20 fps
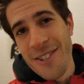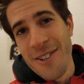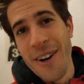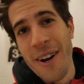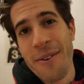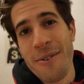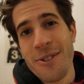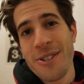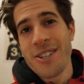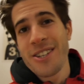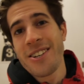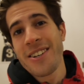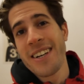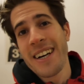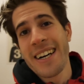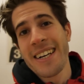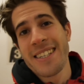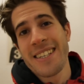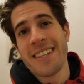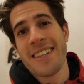So I will see you
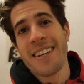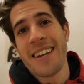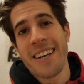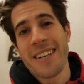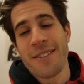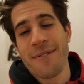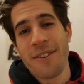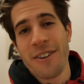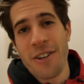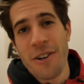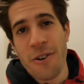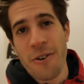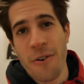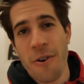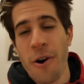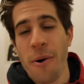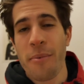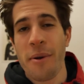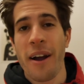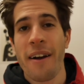guys in the next video.
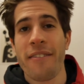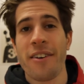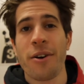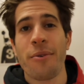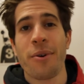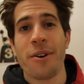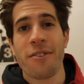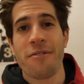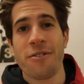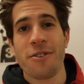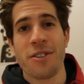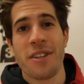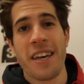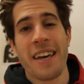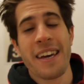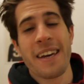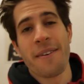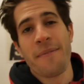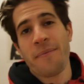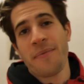Hope you're having a wonderful
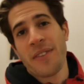day.